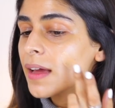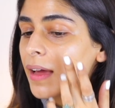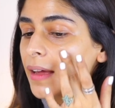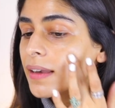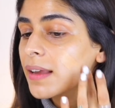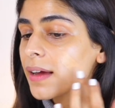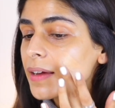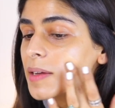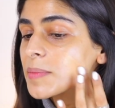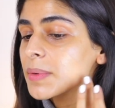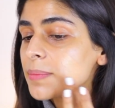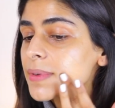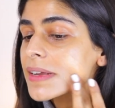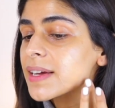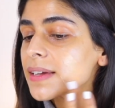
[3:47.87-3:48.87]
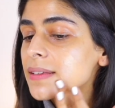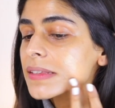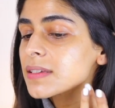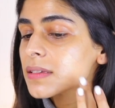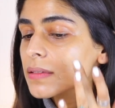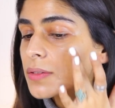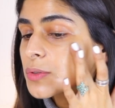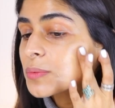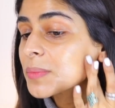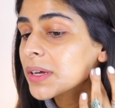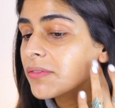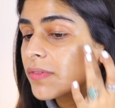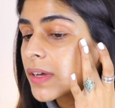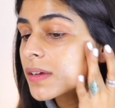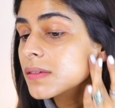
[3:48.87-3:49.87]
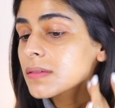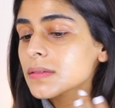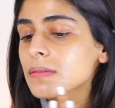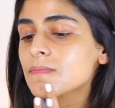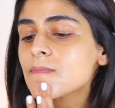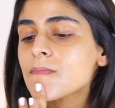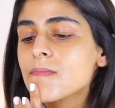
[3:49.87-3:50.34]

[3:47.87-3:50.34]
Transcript: and I am applying this to my face,